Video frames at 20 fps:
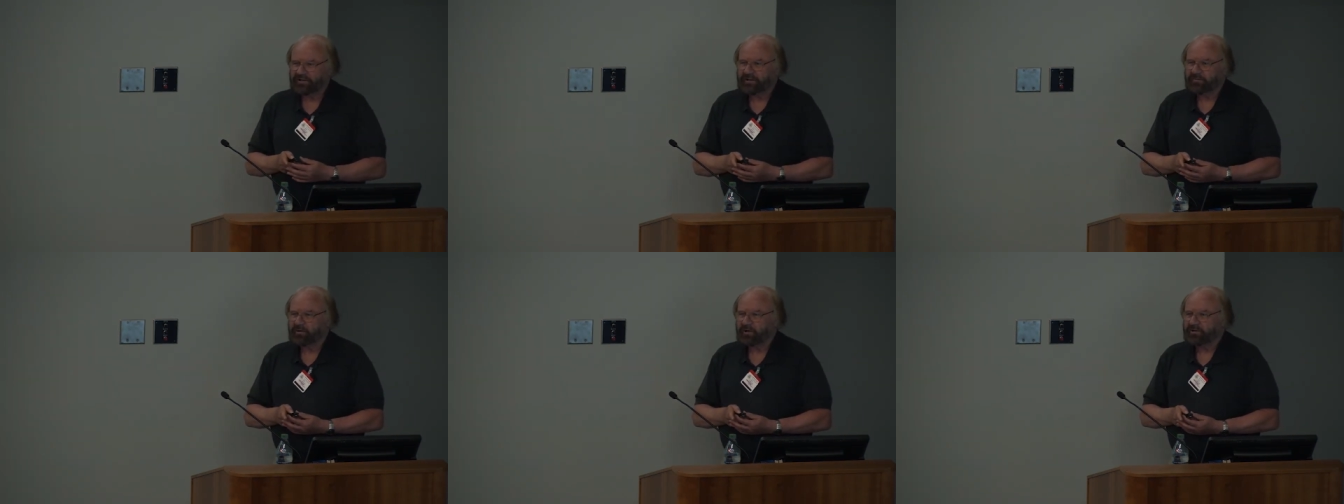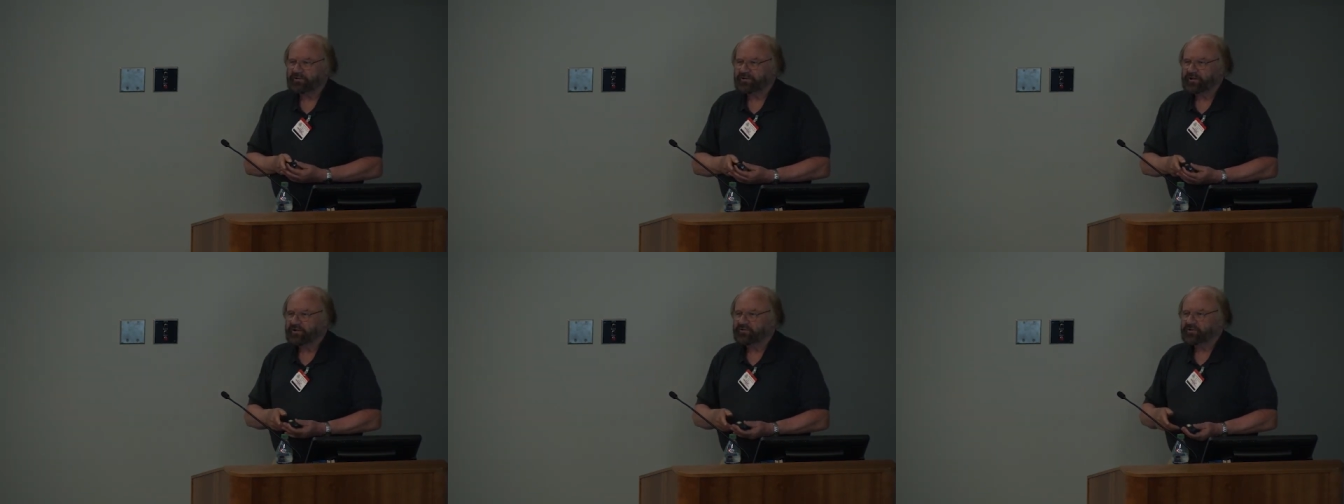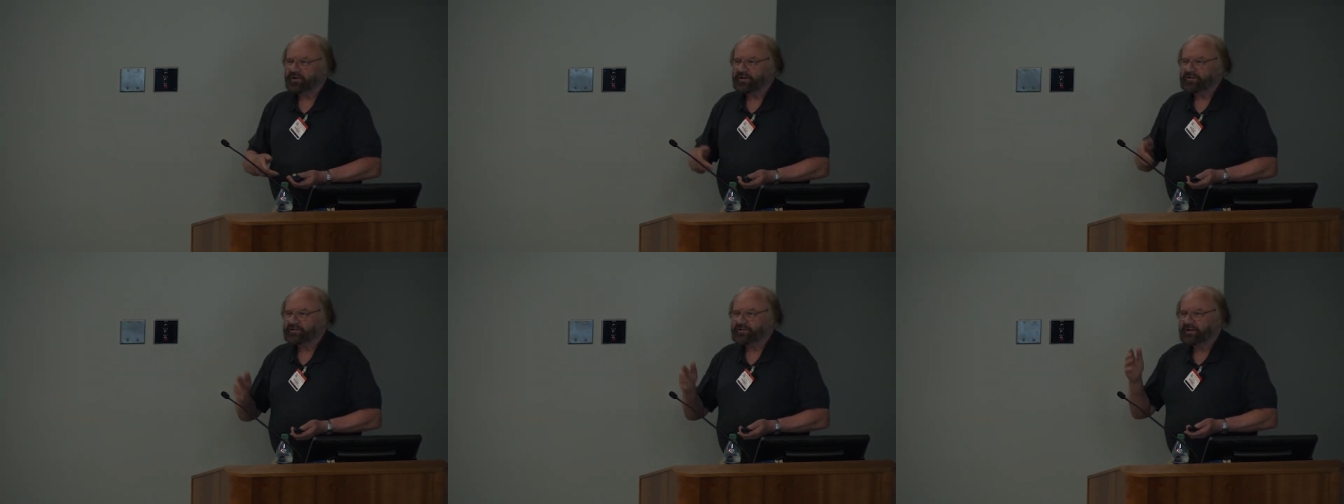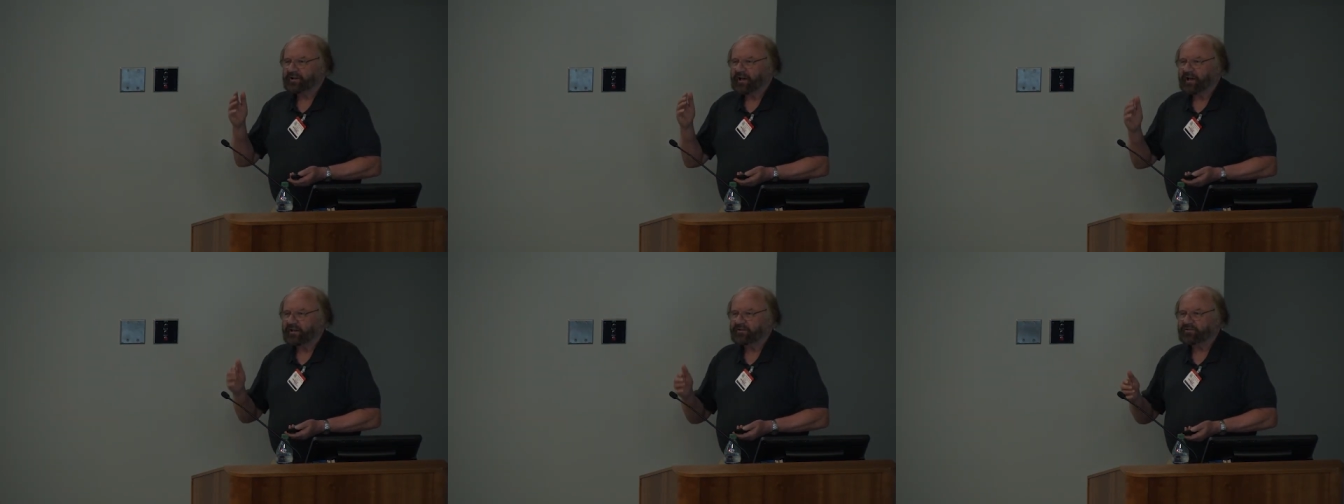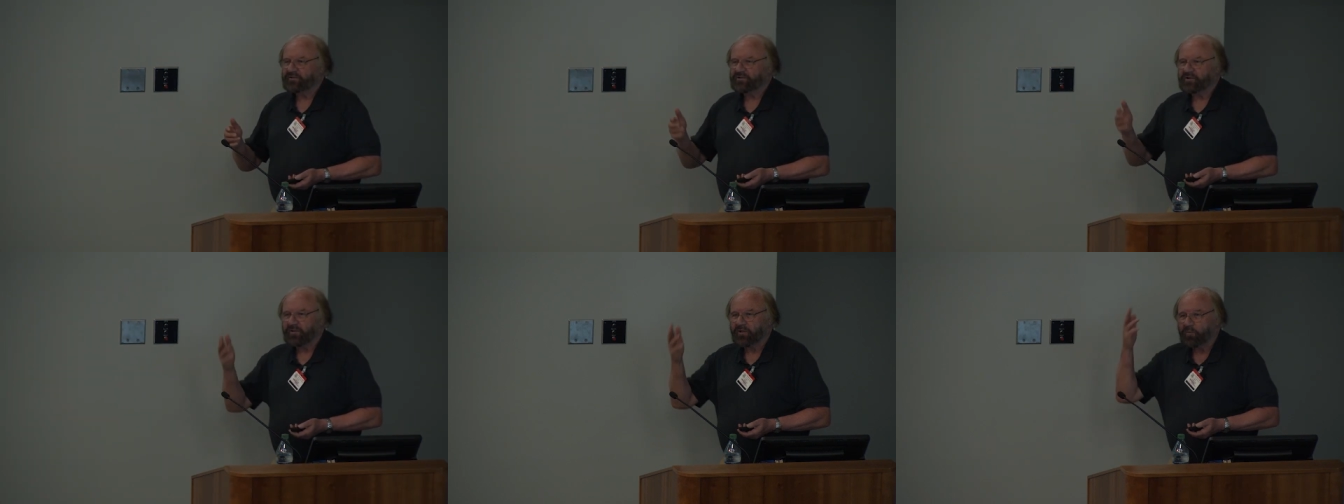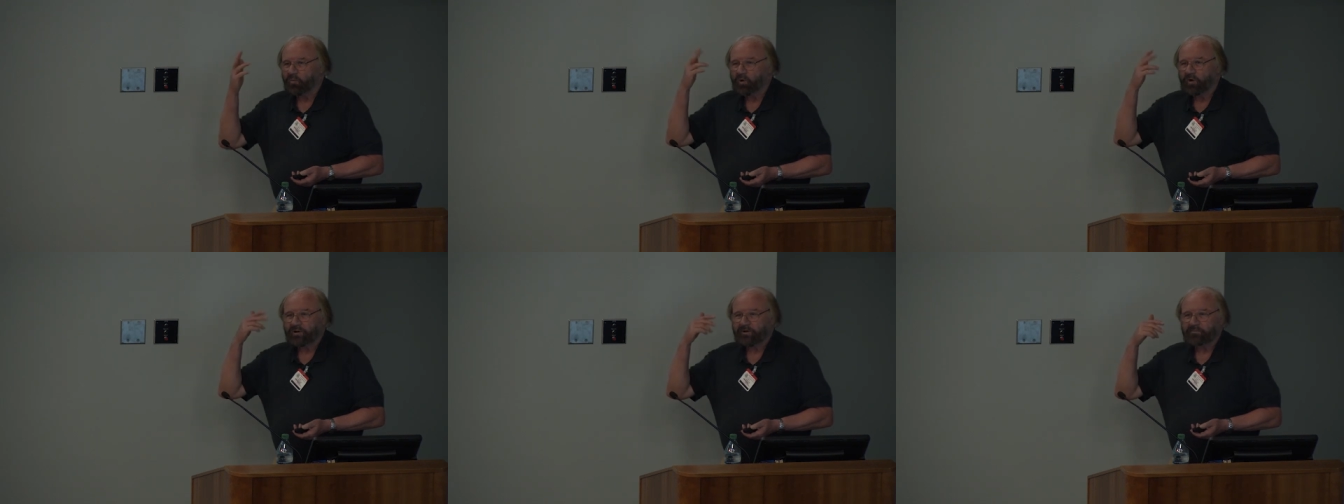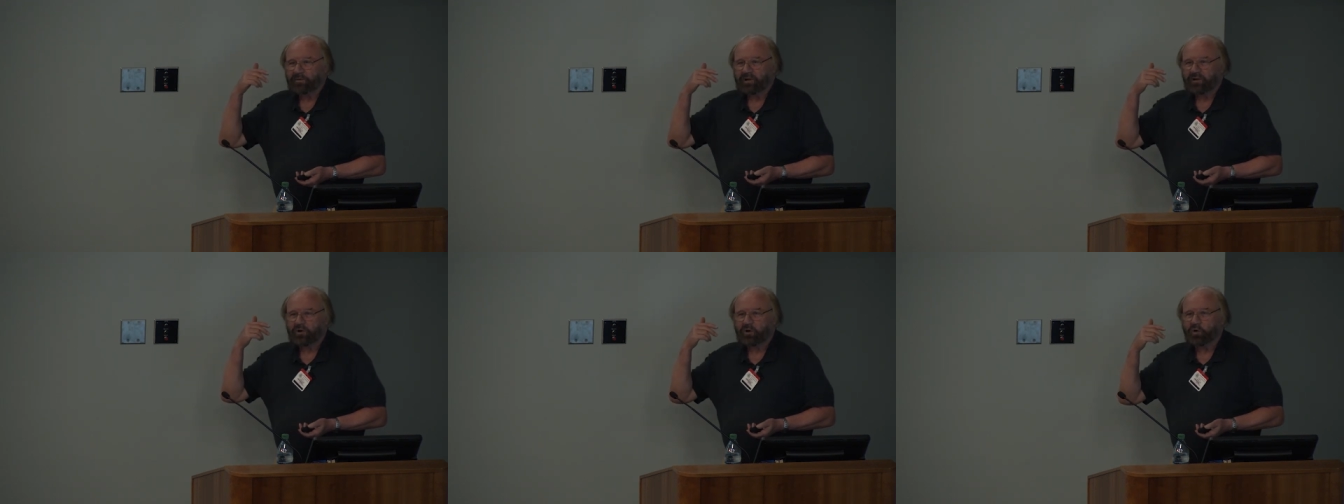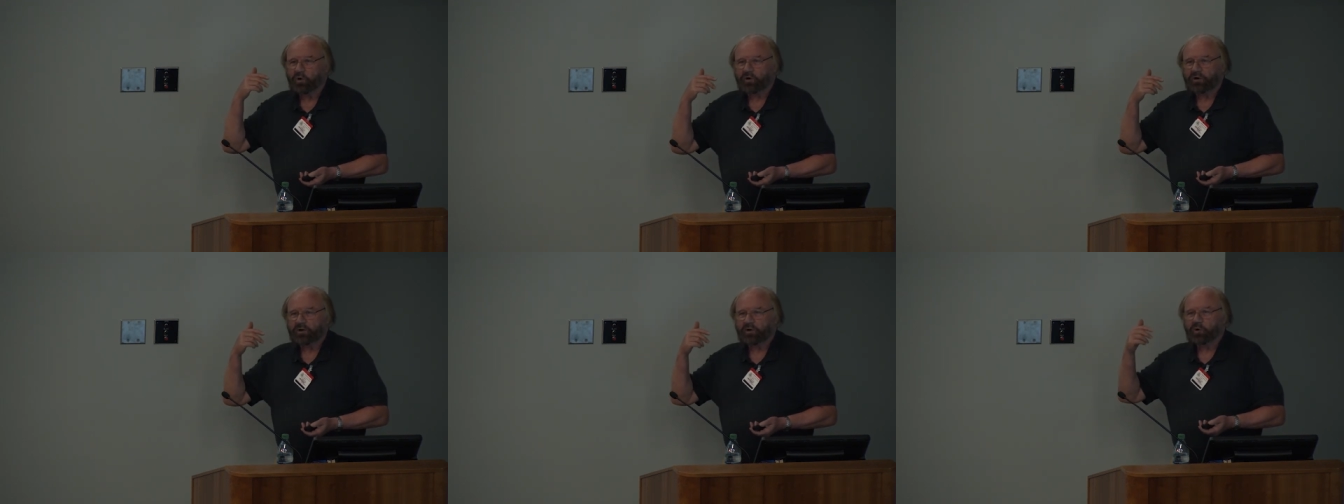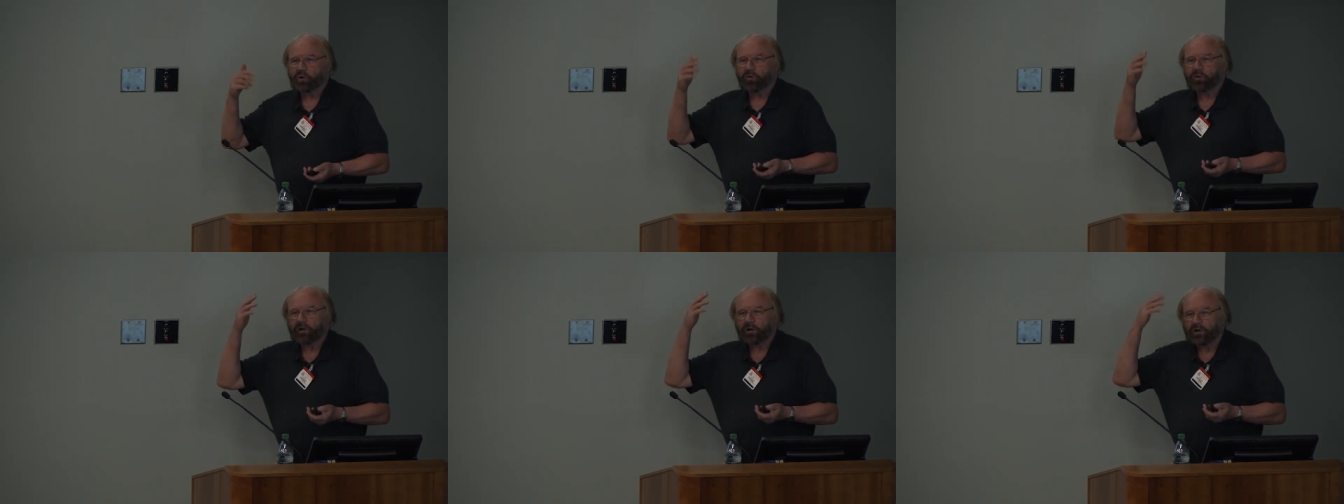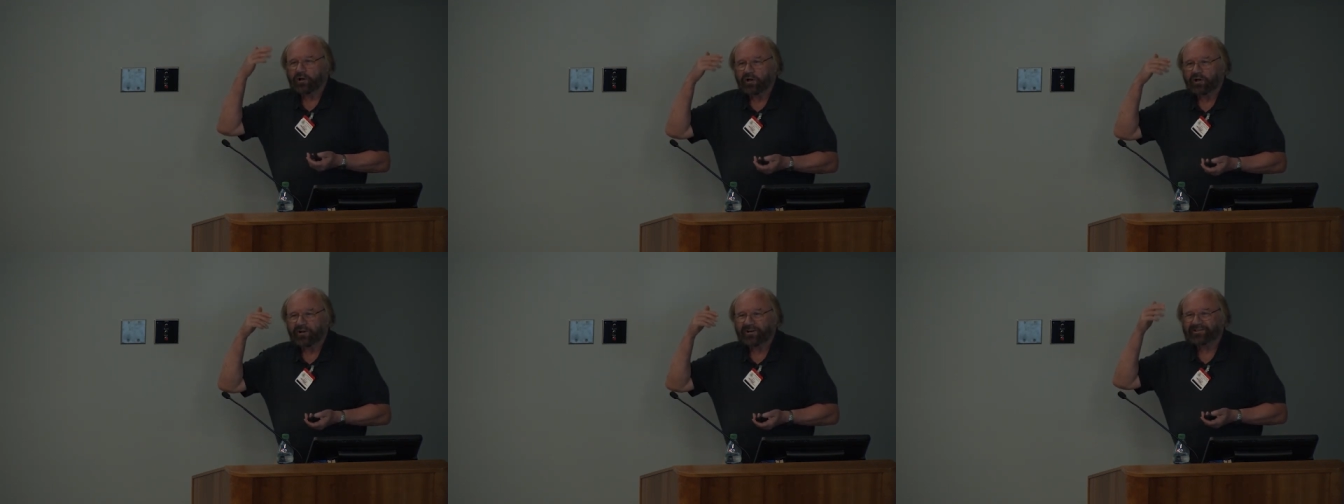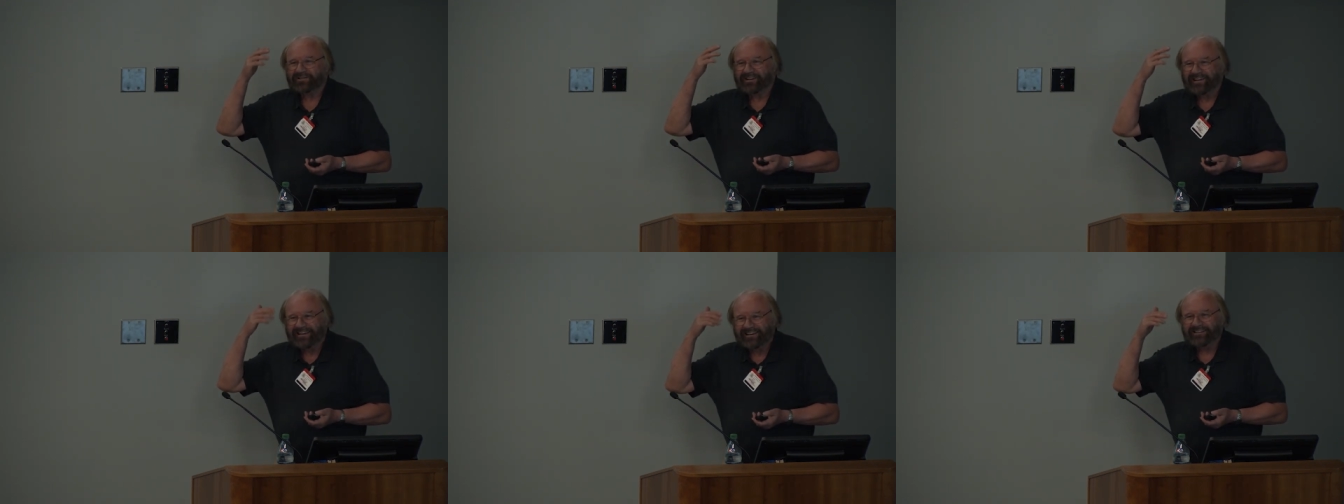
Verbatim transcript: TBLT tries to cater to the, what Pit Corder called the learner's